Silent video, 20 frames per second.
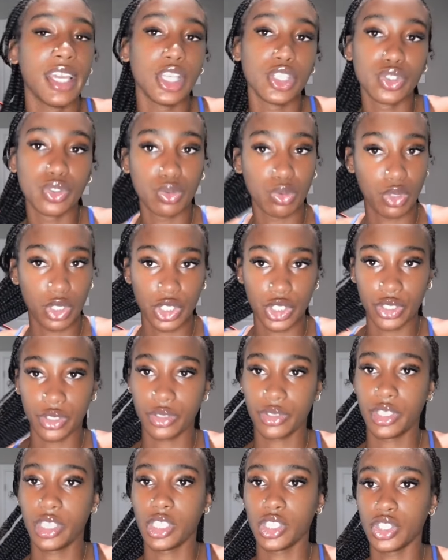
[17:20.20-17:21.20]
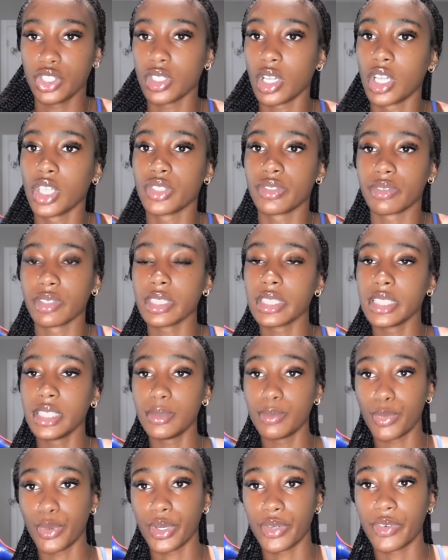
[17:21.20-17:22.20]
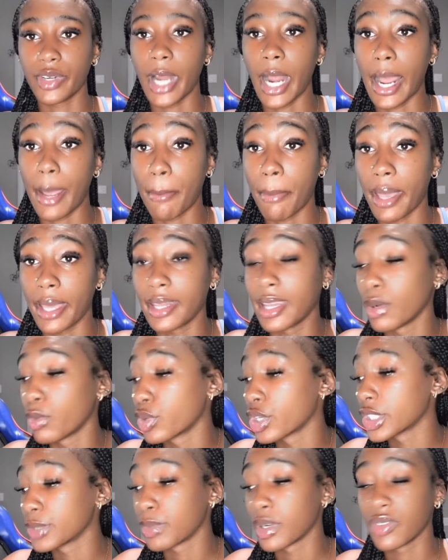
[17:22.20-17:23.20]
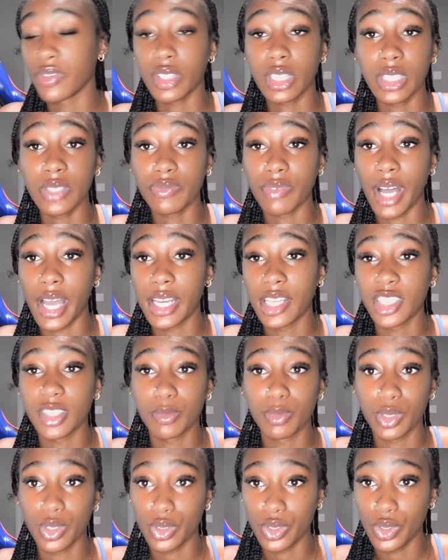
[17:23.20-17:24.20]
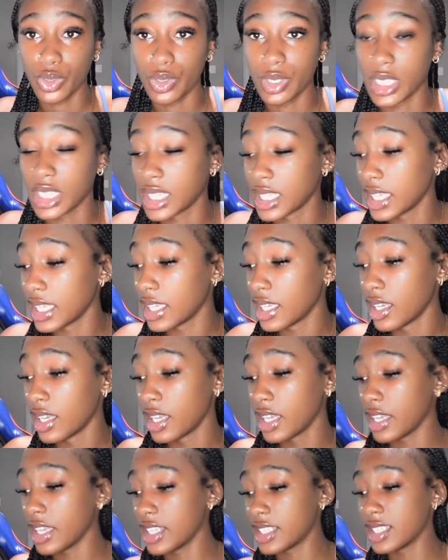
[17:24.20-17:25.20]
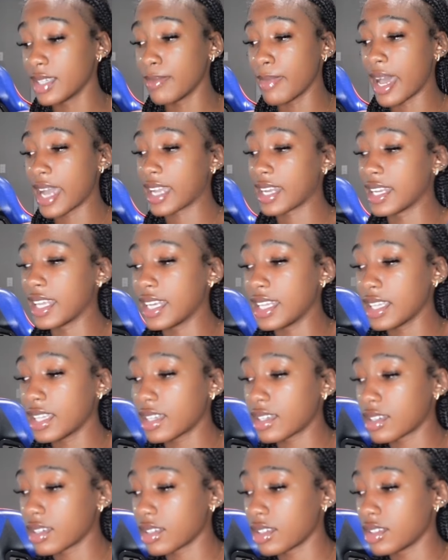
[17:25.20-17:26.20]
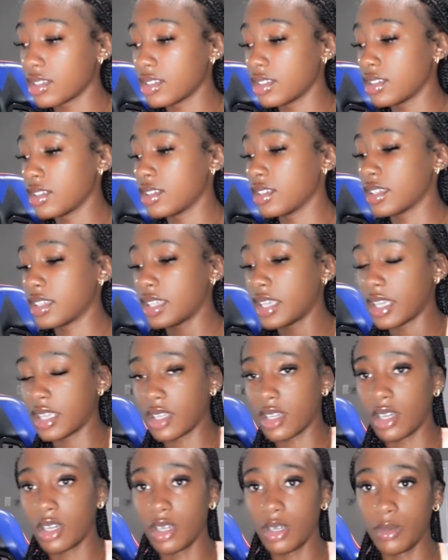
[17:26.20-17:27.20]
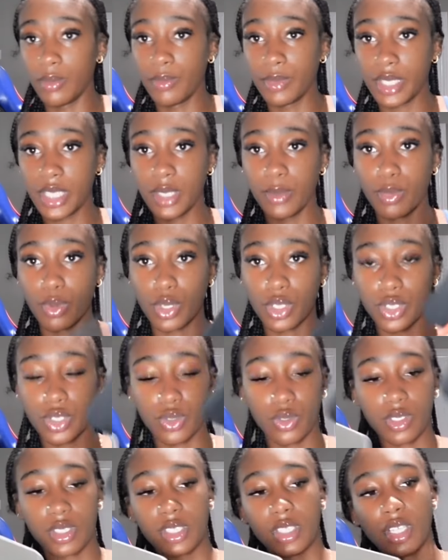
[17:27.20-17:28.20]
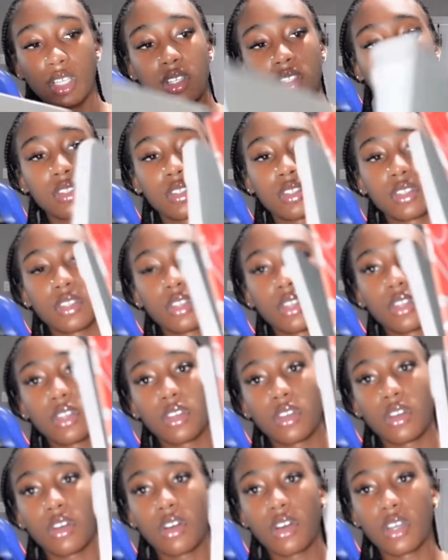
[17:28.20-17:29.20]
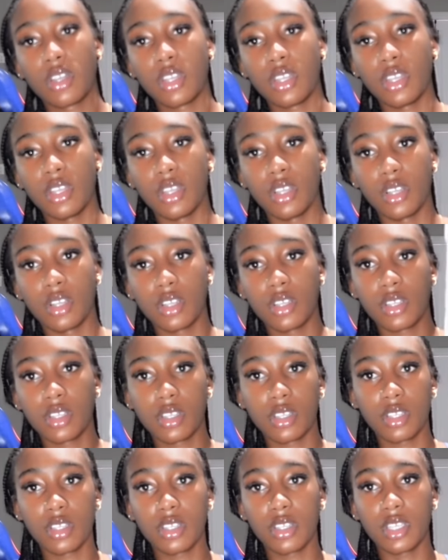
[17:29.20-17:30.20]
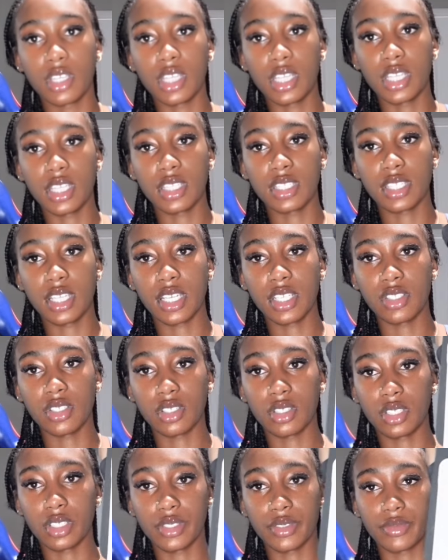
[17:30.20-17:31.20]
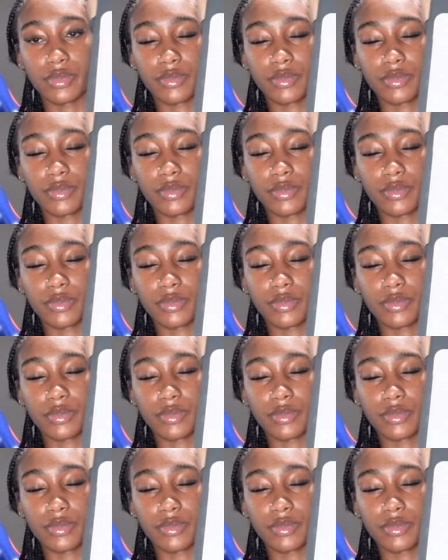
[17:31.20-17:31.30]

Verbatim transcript: $200, $300 for a keyboard for your iPad that works perfectly fine. It's Bluetooth. It's a magnetic um, keyboard, so it sticks on here and it stays on there.